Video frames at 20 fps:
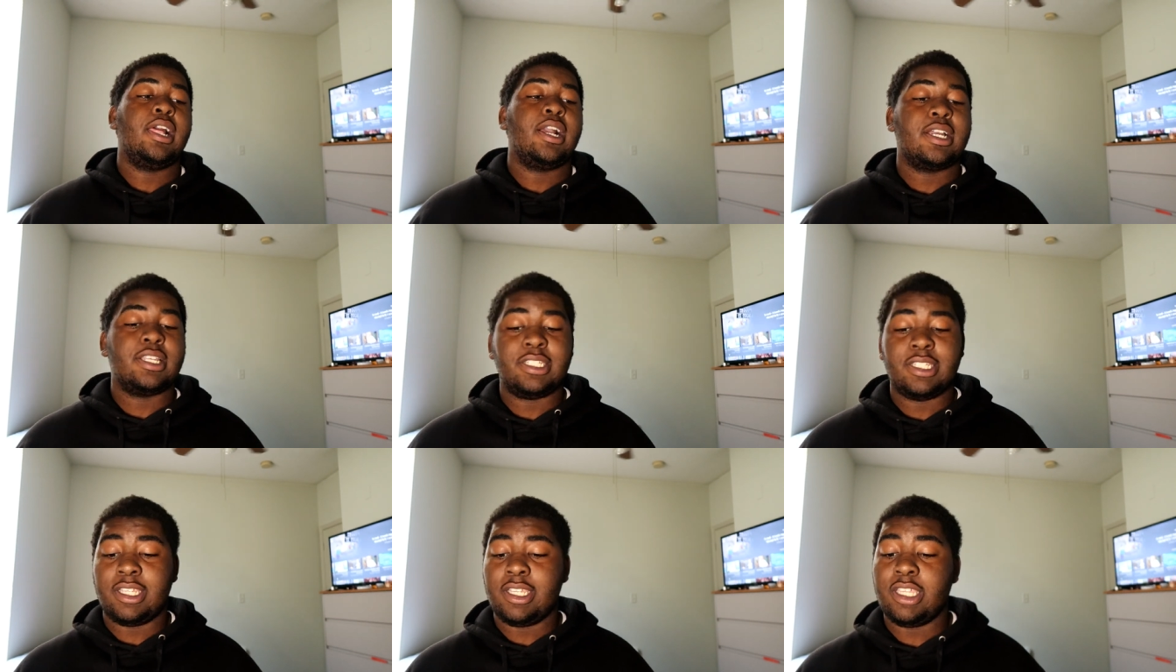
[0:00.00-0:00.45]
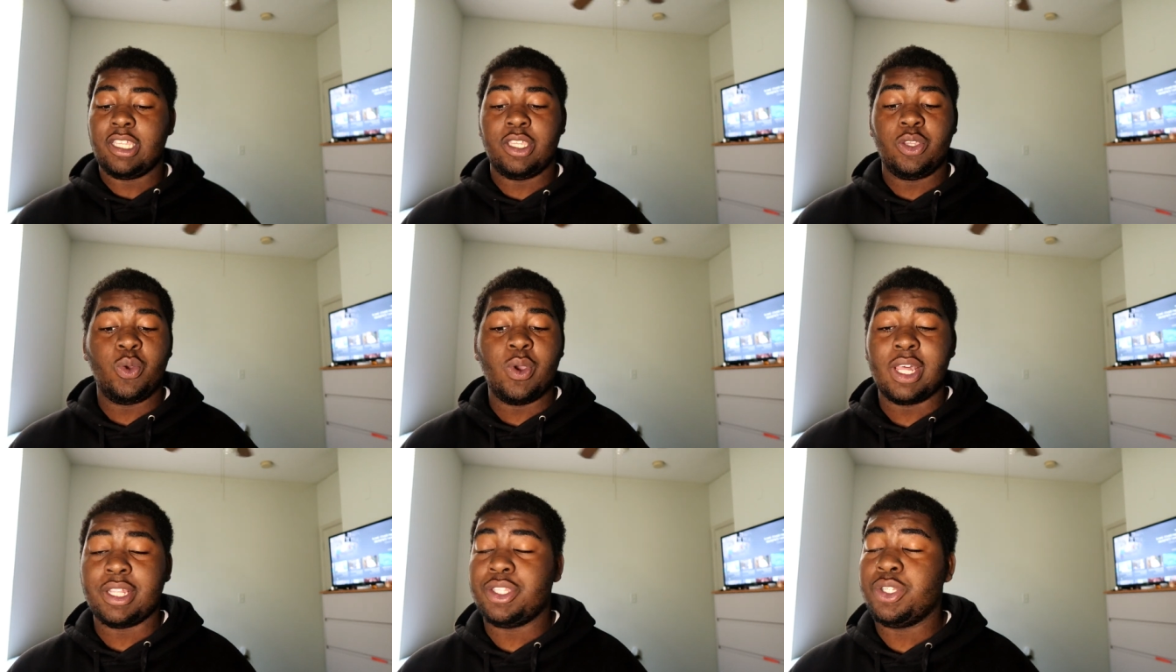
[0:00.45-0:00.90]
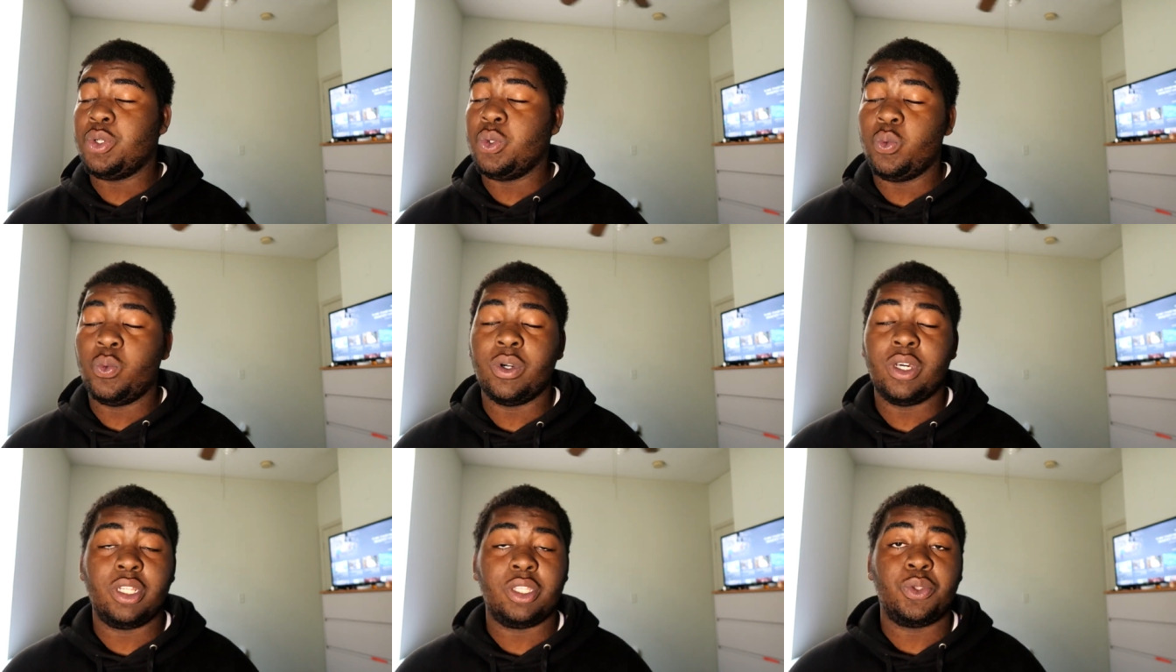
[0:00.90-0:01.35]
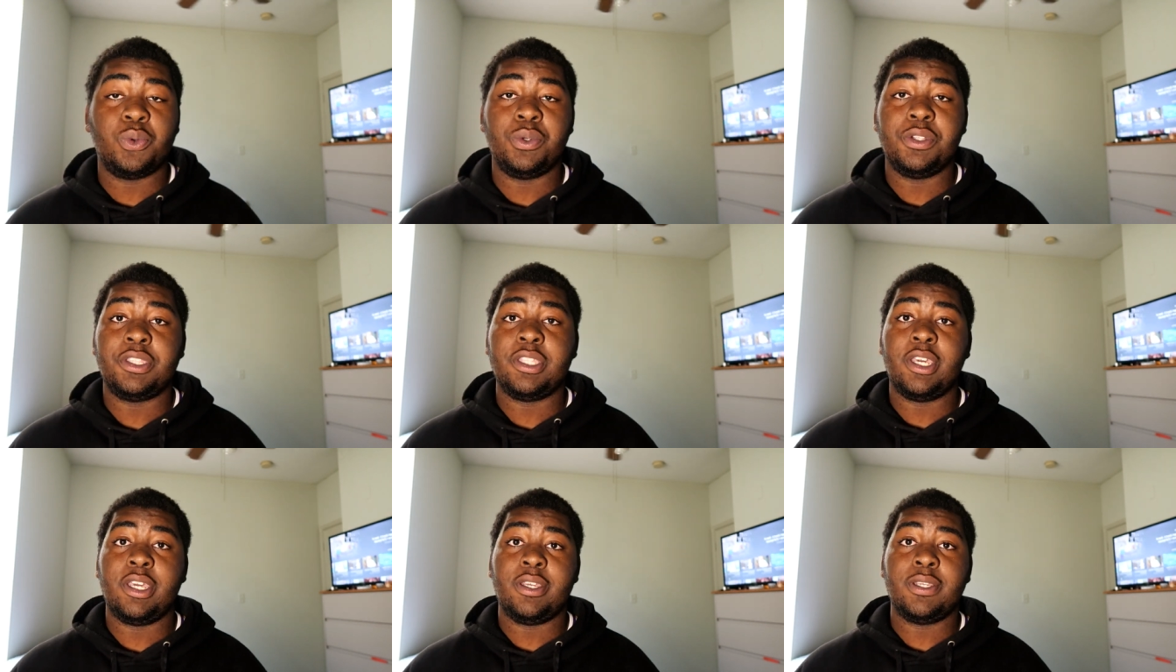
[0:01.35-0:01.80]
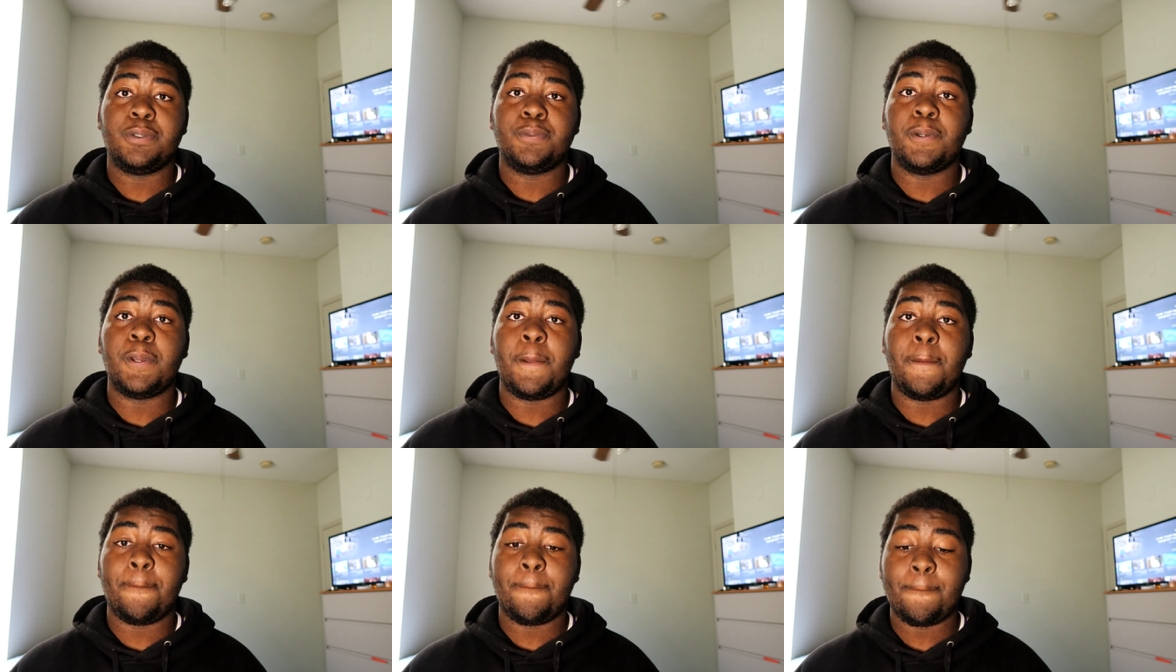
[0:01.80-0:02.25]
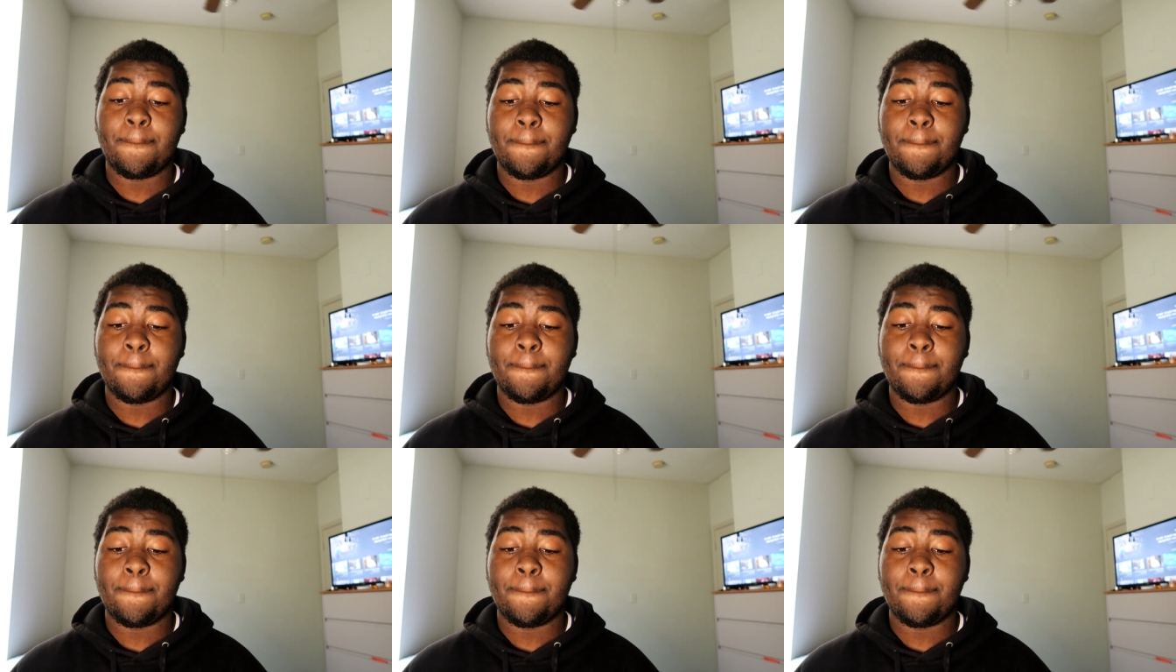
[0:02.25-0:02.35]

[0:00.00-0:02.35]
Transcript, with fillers: Cause you have to do one of three things, bro.